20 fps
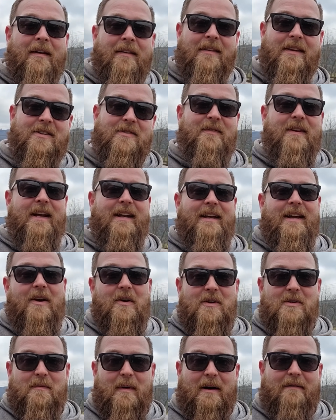This
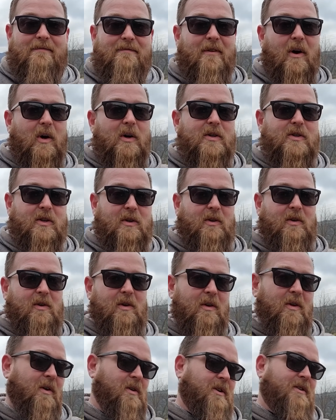video is my first
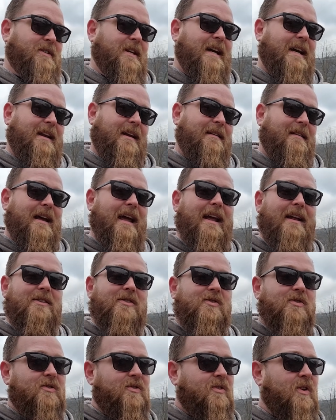looks at it. And
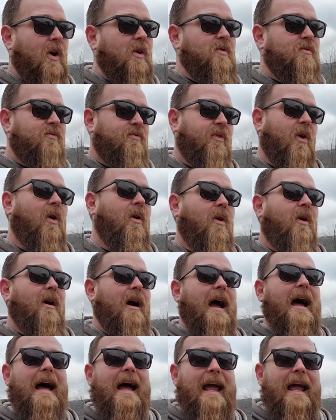so far,
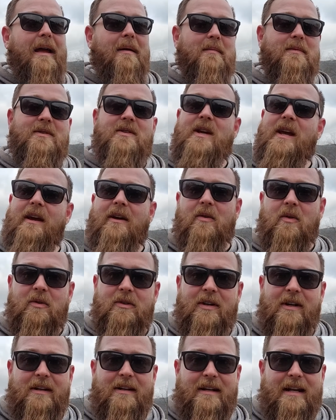I am tickled
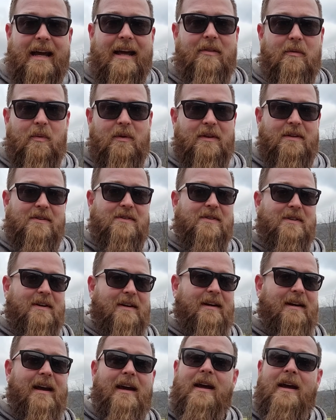to death with this thing.